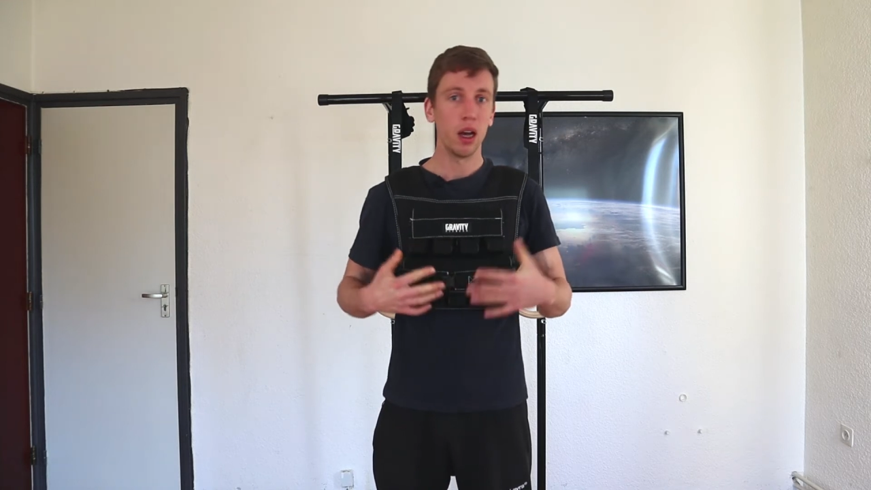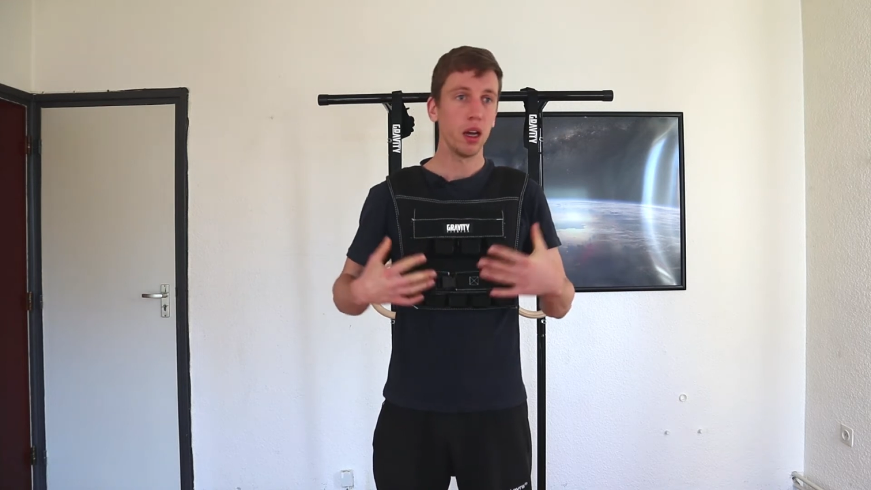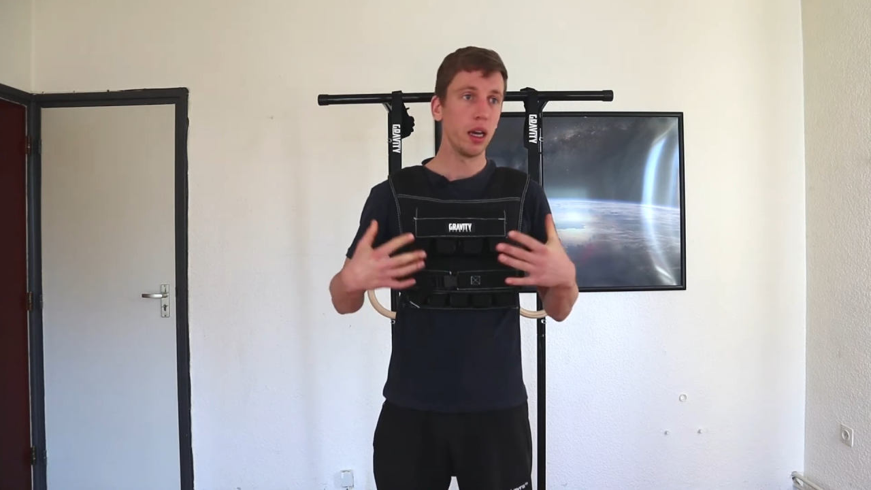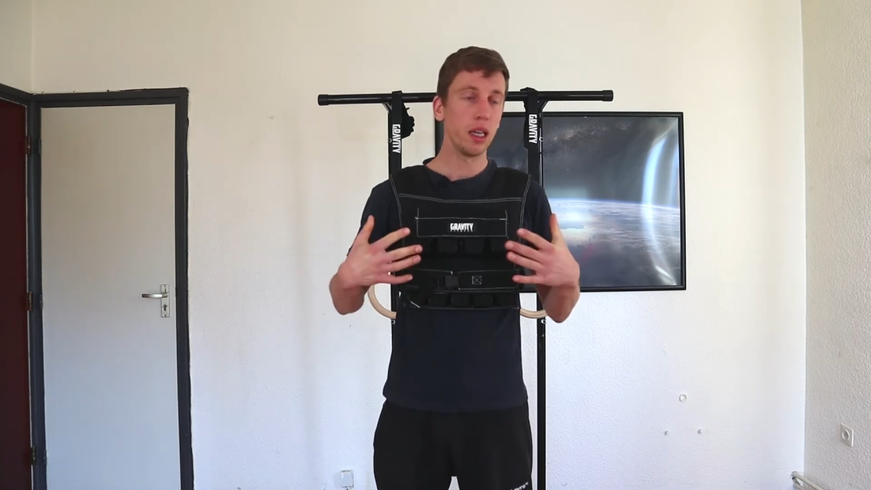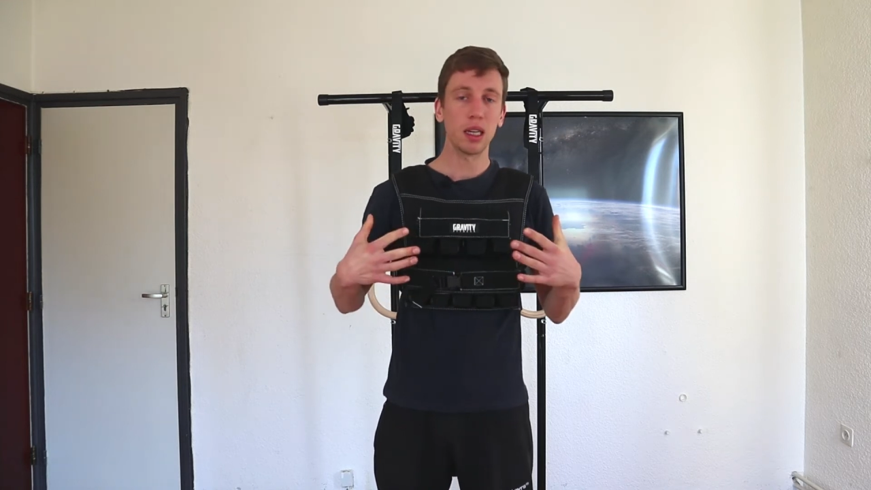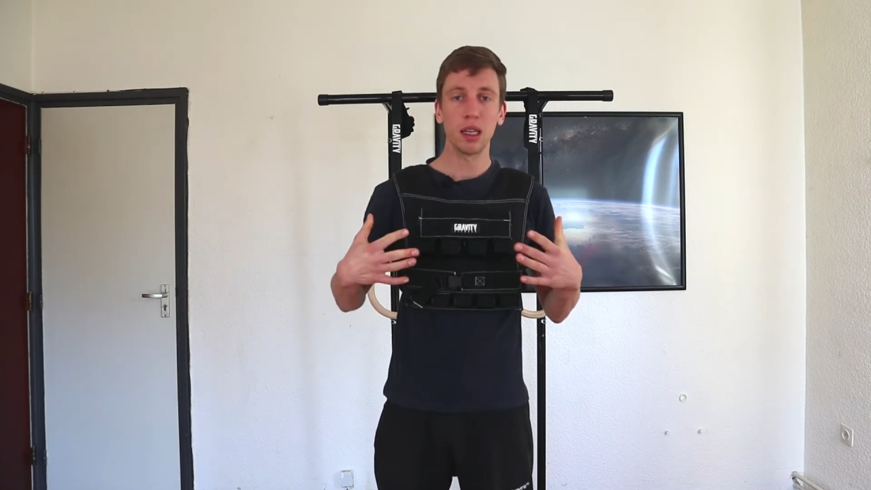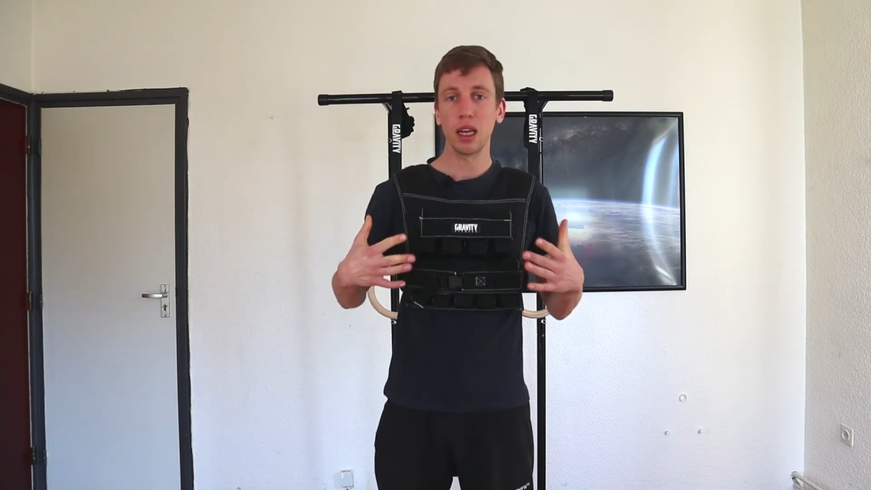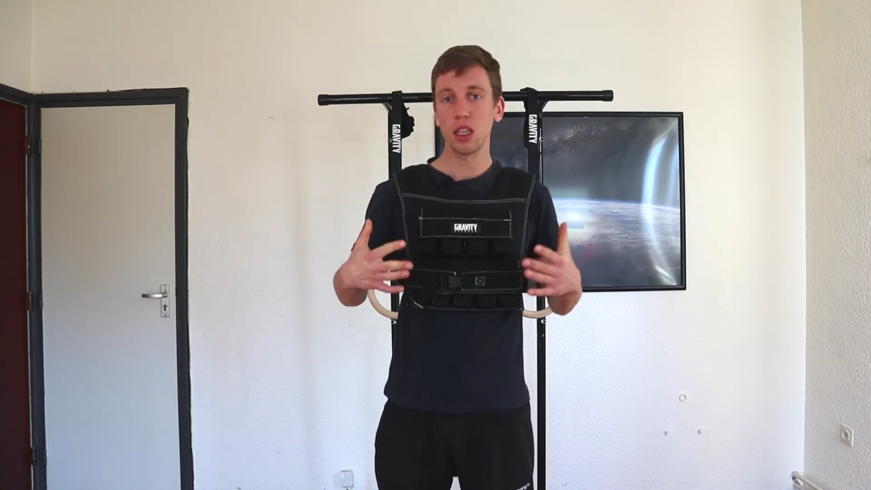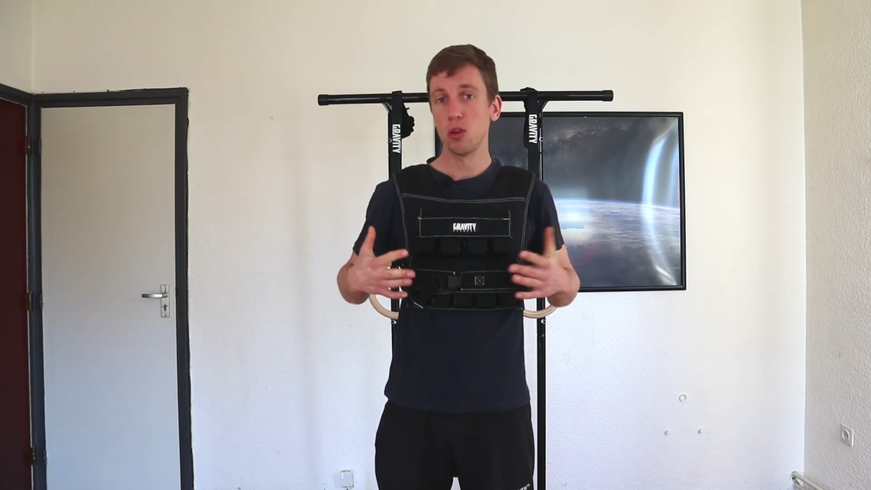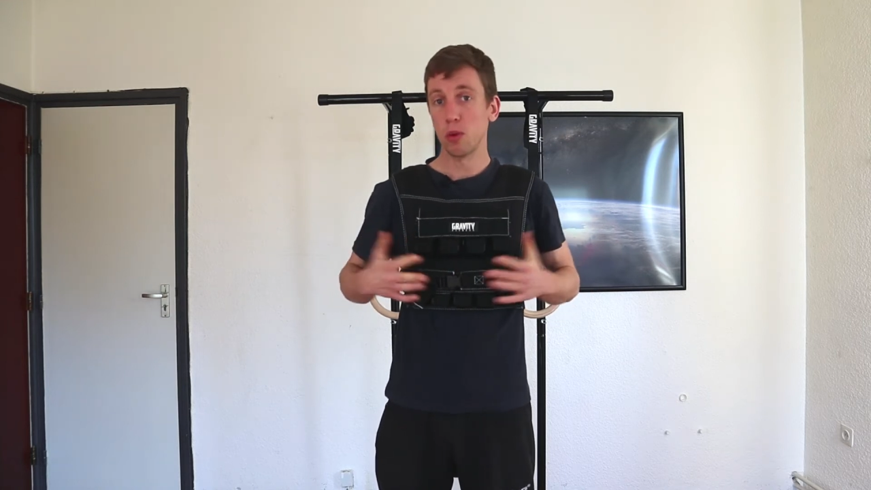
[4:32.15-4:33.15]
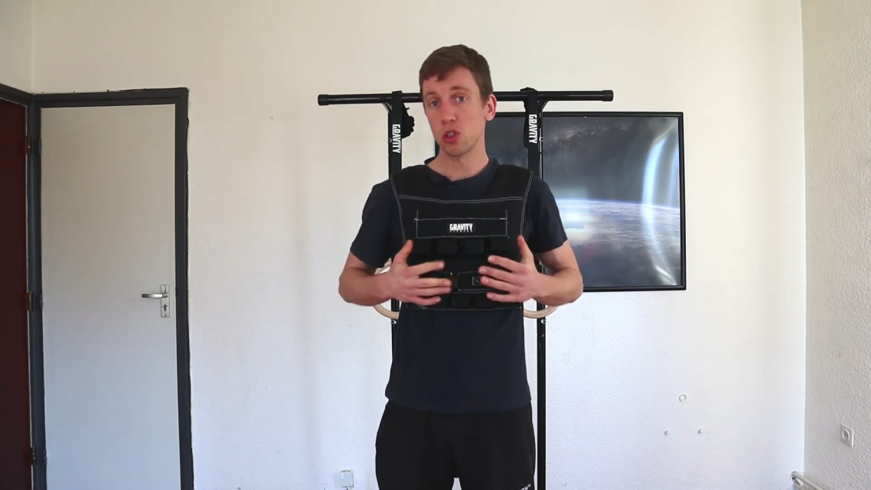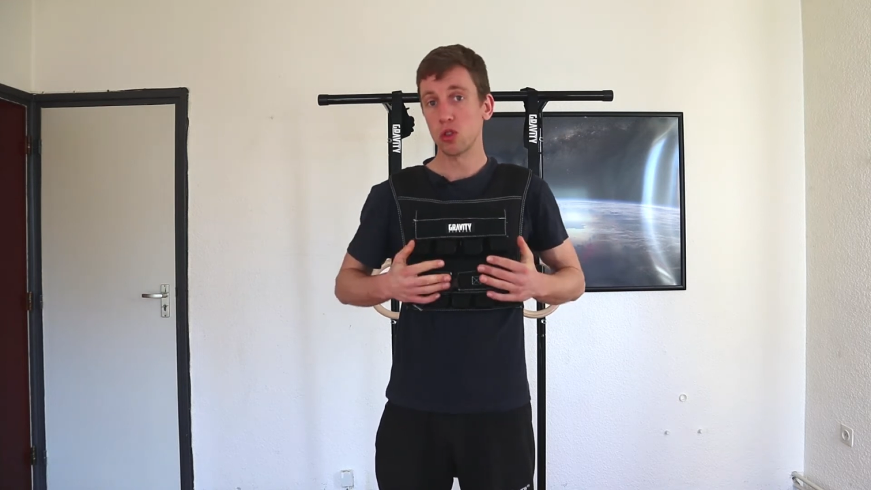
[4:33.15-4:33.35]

It can get you more